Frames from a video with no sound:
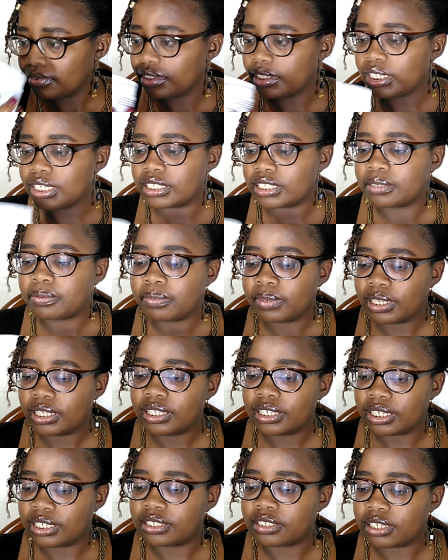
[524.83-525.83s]
The smell
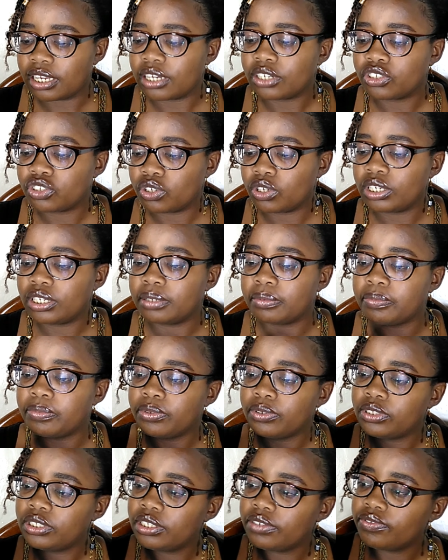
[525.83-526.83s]
is actually
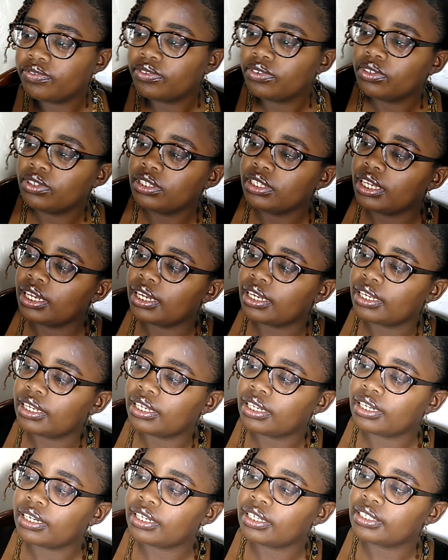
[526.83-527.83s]
beautiful,
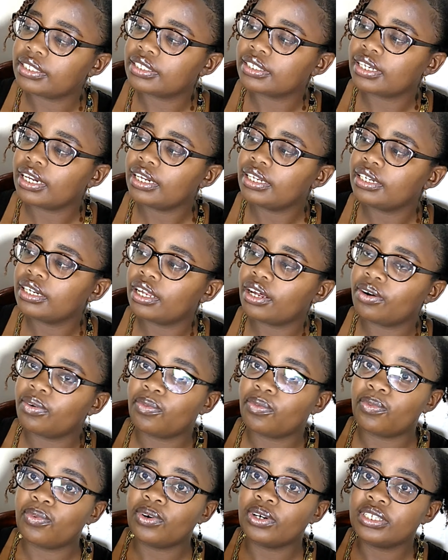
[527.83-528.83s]
and it's kind
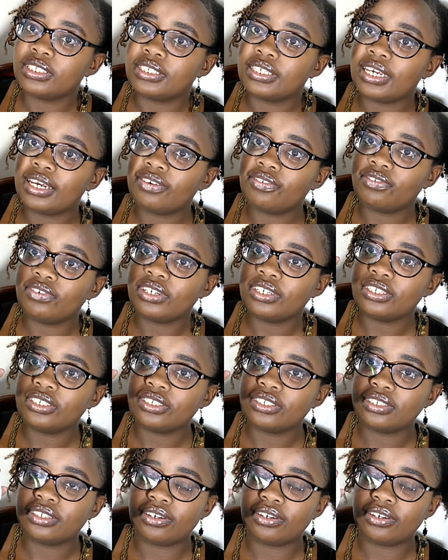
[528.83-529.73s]
of waterish.